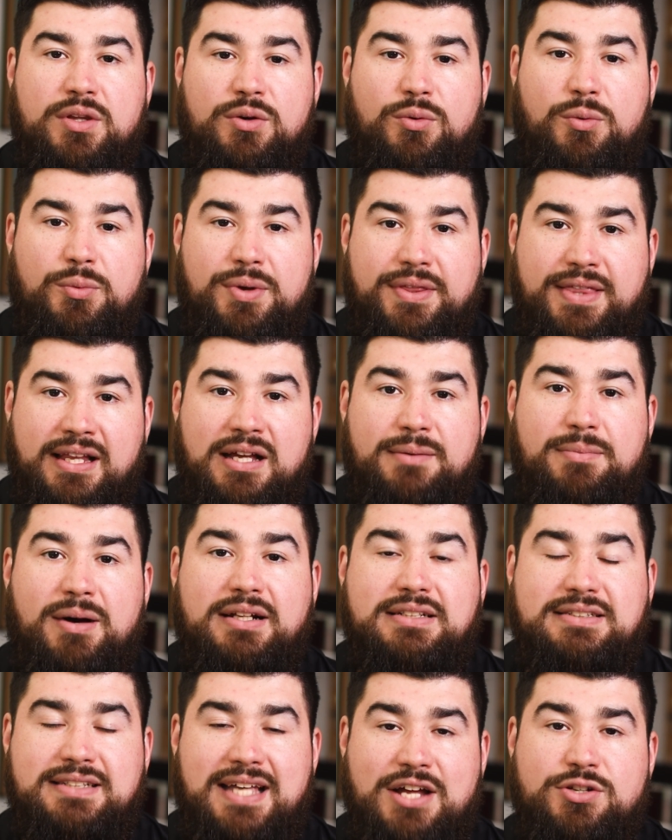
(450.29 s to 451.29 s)
when we think
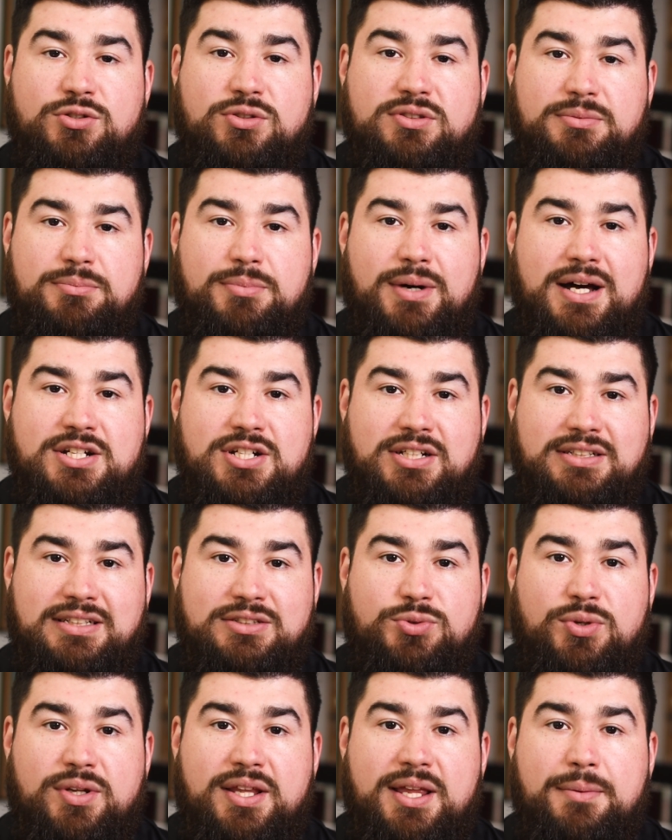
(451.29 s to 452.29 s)
about schedules and budgets,
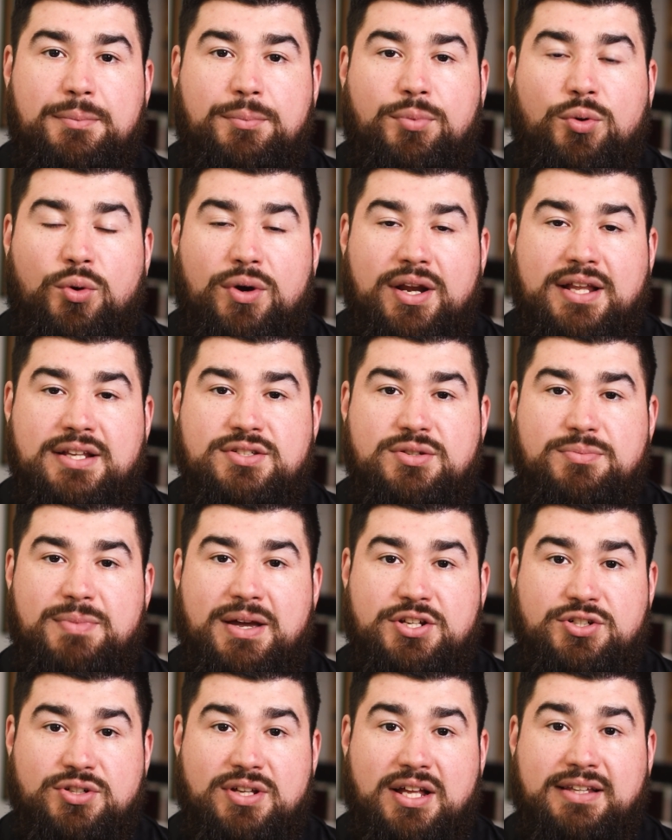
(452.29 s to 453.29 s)
it's really important to
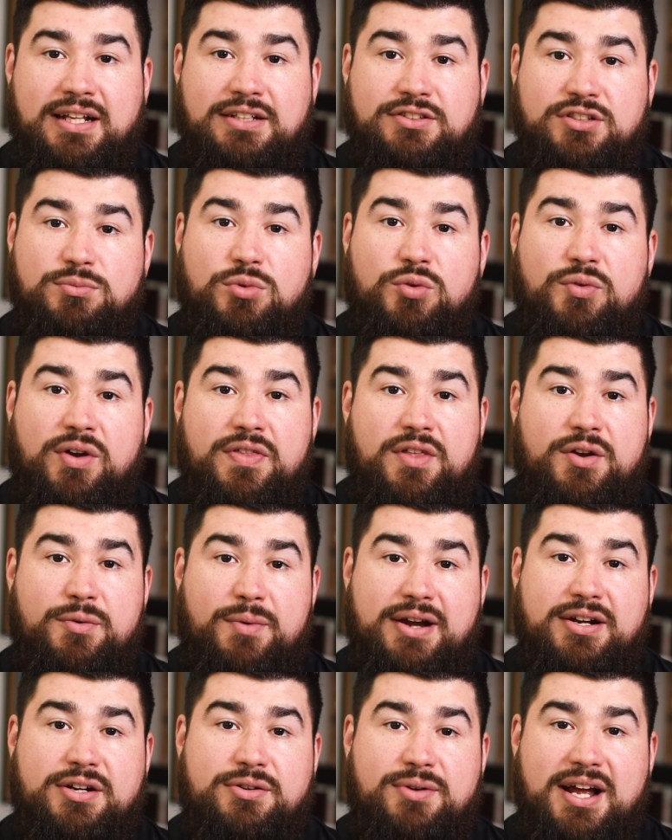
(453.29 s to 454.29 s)
make sure that things are moving in the
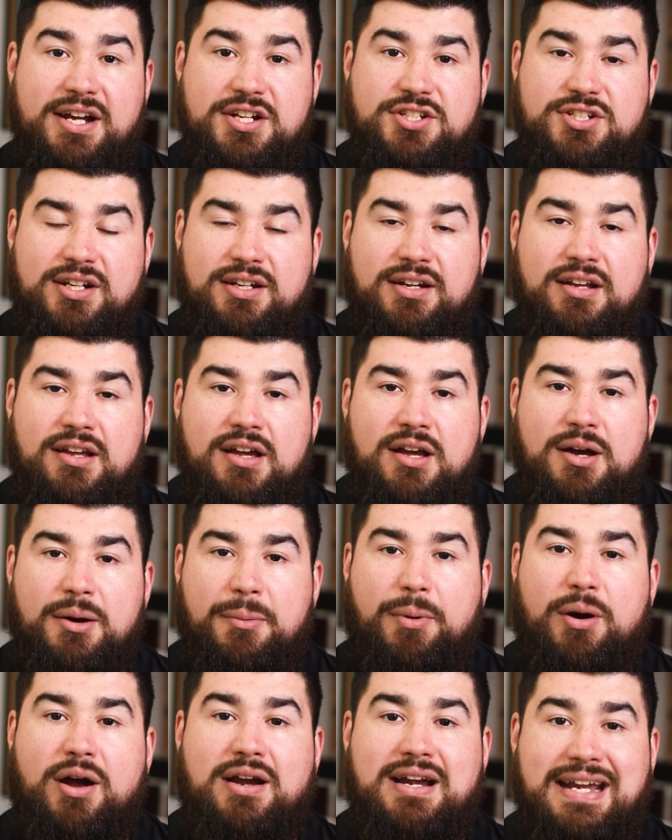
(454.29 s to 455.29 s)
right direction
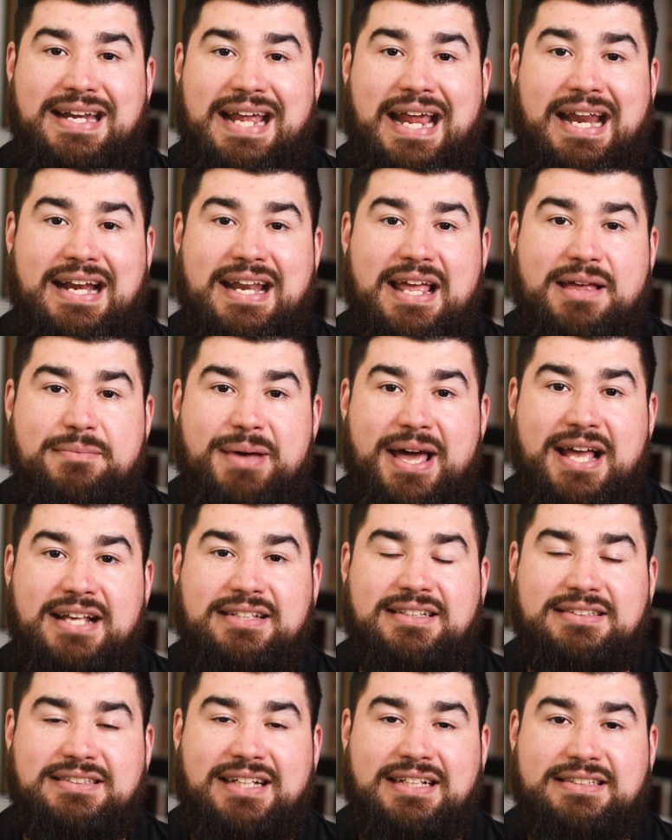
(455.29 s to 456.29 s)
but on a day to day
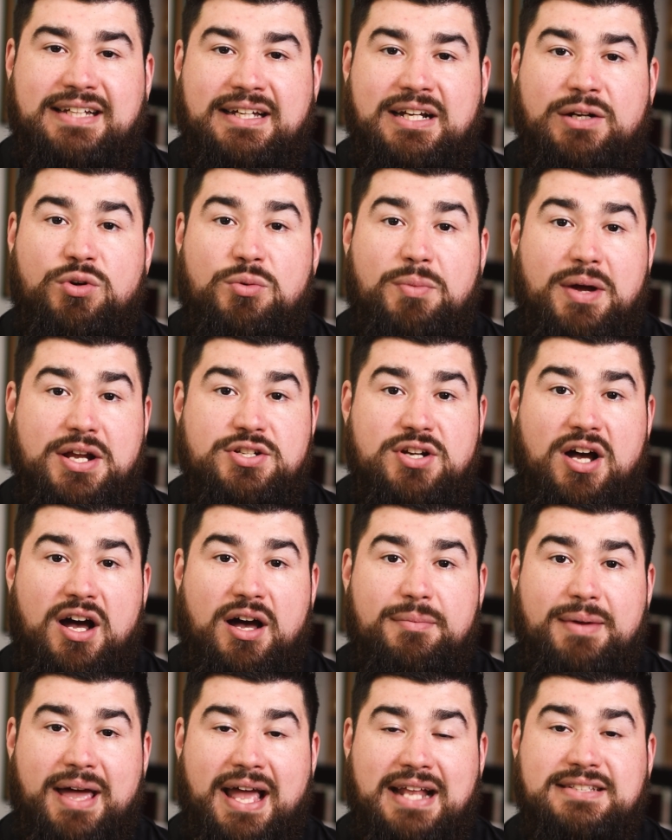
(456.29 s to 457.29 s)
basis, that's kind of where my
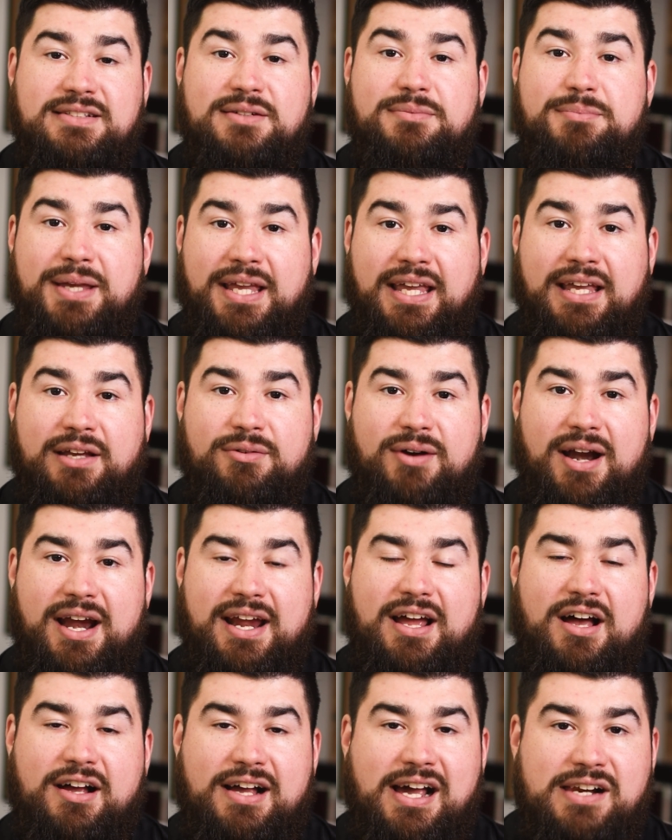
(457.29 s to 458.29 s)
job ends up being, right?